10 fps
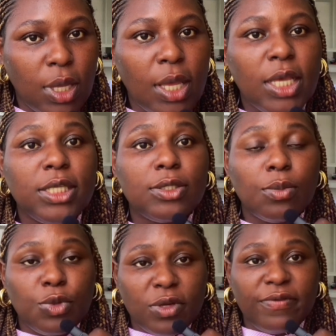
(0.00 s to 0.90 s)
In some
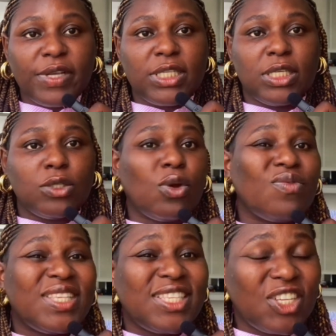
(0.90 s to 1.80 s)
universities or
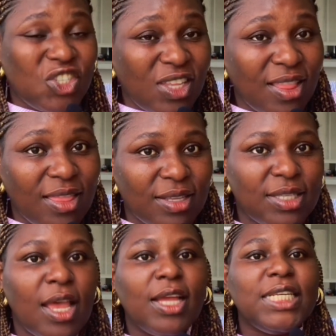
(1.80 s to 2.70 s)
research centers,
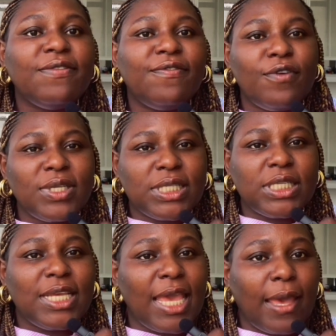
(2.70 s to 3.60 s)
the first
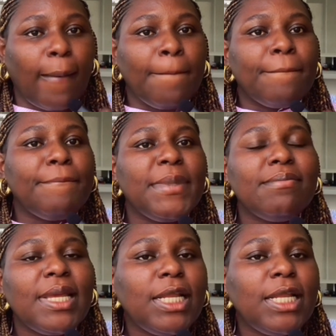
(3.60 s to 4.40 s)
year may mainly